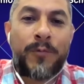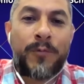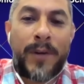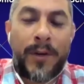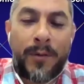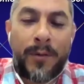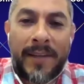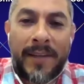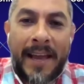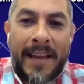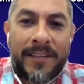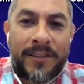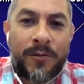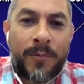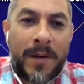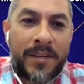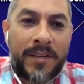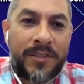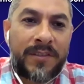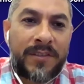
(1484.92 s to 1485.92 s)
frequently asked
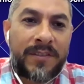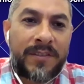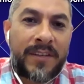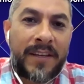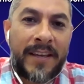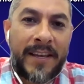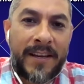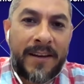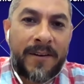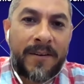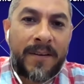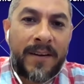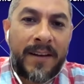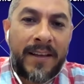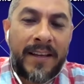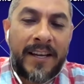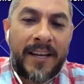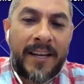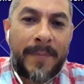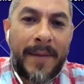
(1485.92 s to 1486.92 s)
questions here
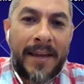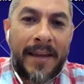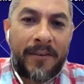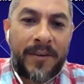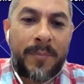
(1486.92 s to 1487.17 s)
at our